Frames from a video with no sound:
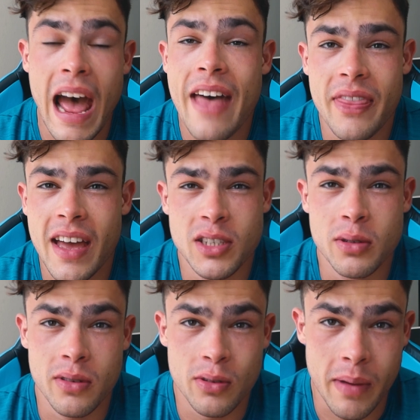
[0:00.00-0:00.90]
add that
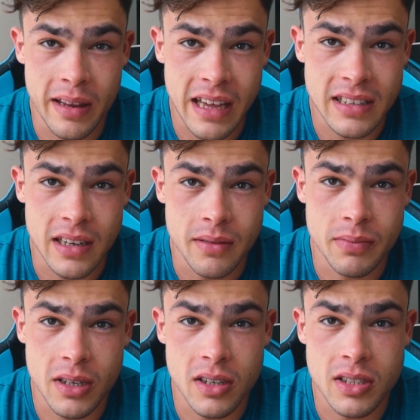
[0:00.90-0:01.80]
to my leg day,
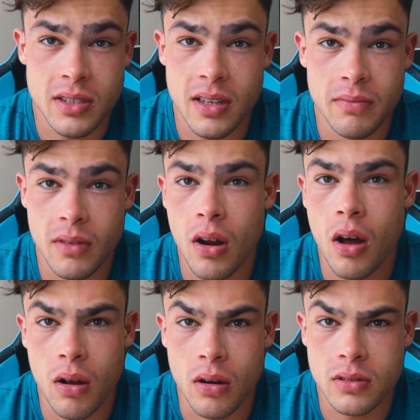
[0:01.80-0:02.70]
because
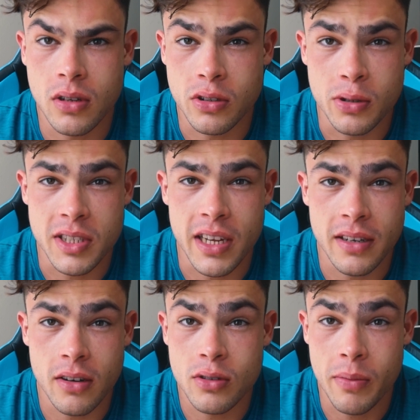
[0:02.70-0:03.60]
on Tuesday,
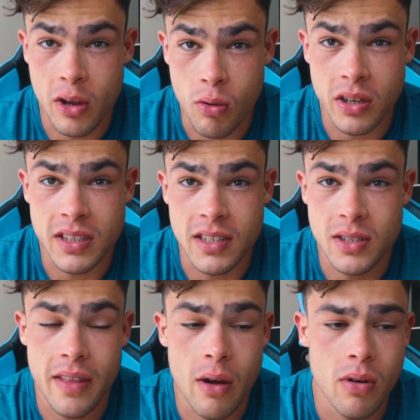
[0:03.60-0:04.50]
to my quad day.
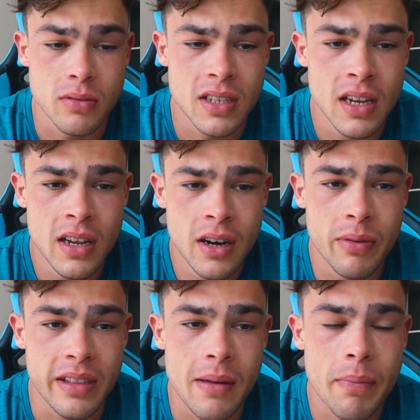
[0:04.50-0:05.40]
So that won't
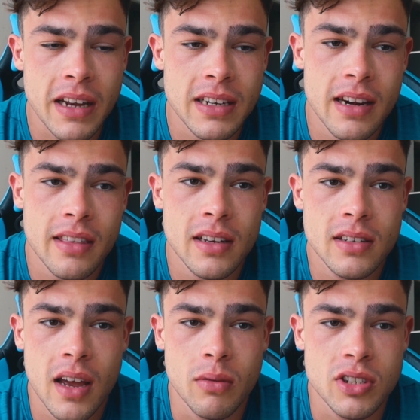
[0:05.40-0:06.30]
really impact
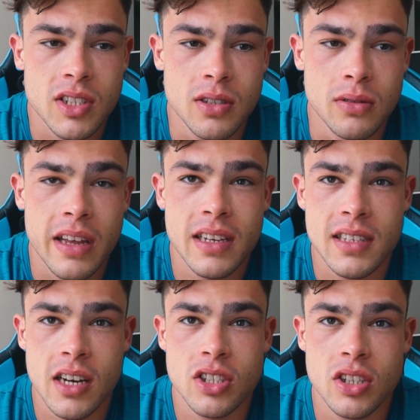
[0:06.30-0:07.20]
anything. I will just do leg
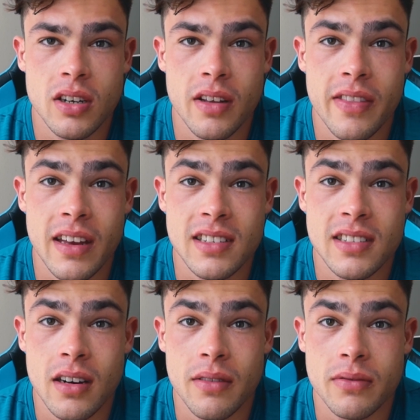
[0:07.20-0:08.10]
extension, and then
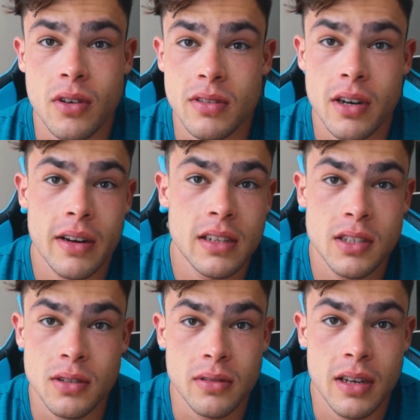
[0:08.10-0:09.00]
instead of going directly
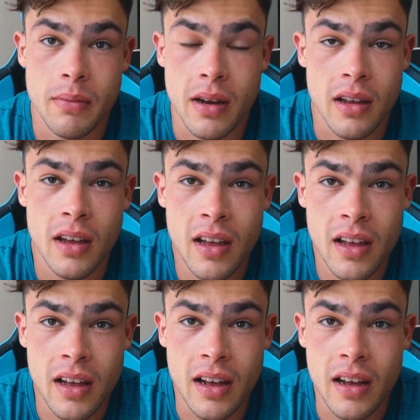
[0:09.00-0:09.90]
to hit my
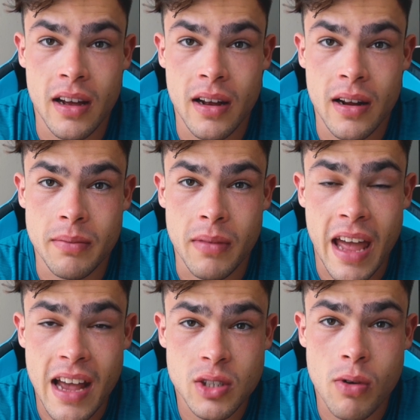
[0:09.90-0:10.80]

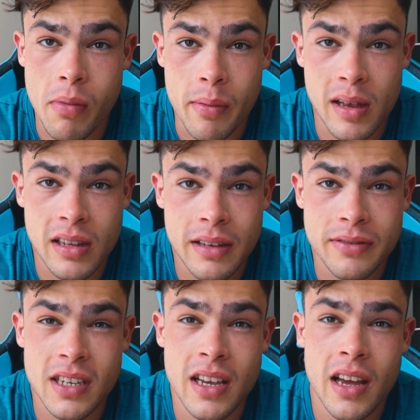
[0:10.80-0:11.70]
hack squat, my main
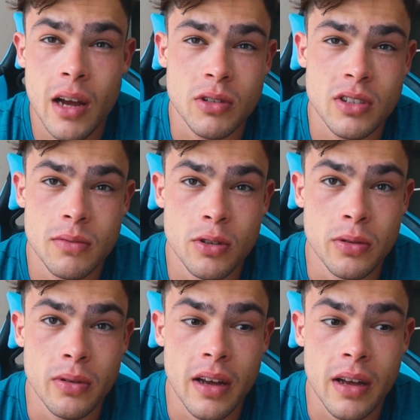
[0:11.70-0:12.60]
lift, I will
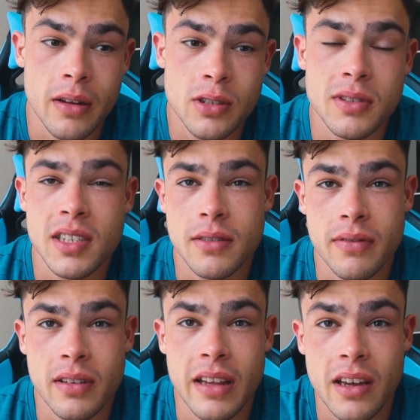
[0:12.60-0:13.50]
do 2 sets
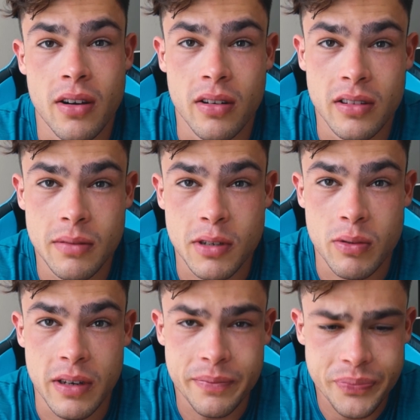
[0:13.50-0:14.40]
of leg curl in
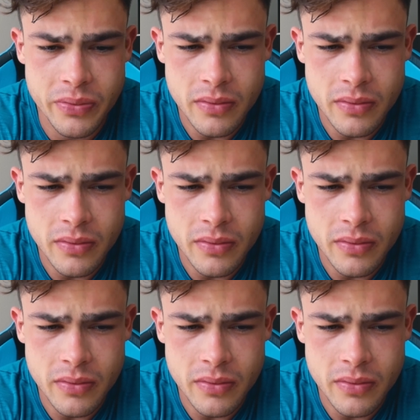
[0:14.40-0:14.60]
between.